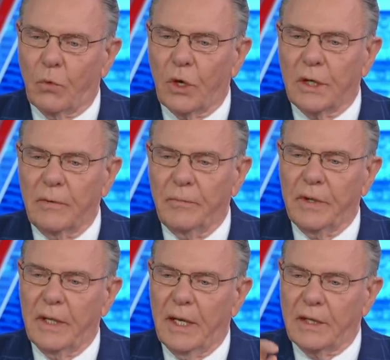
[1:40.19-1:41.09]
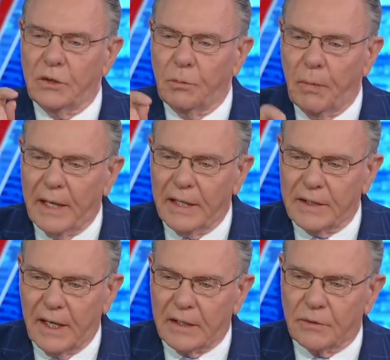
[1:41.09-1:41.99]
One, you make a
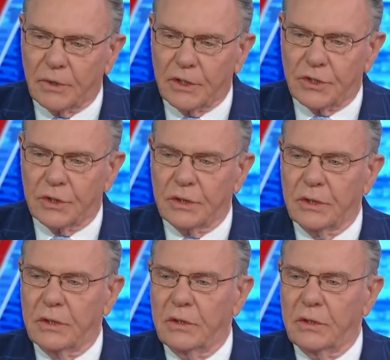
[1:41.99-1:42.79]
declaration.